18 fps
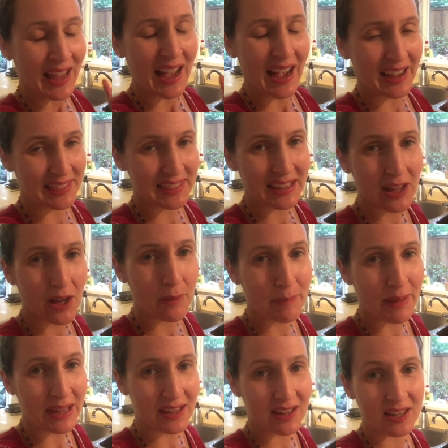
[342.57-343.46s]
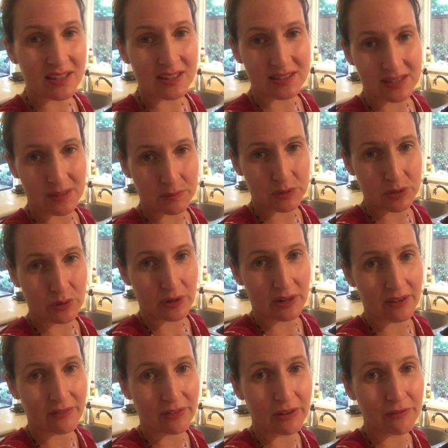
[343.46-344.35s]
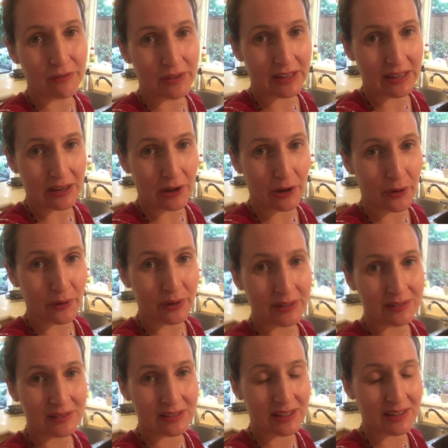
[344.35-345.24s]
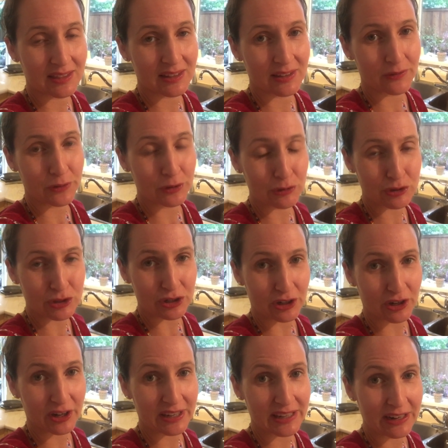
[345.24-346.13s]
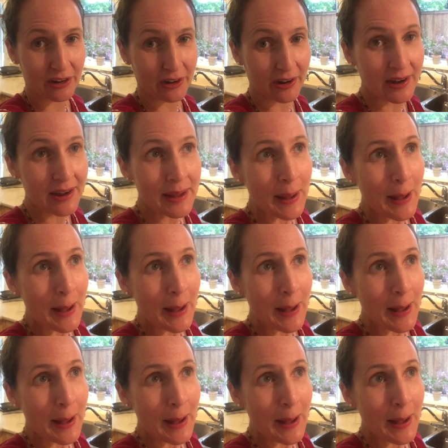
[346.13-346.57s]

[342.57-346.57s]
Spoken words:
I think I'll make some sort of a video in the future here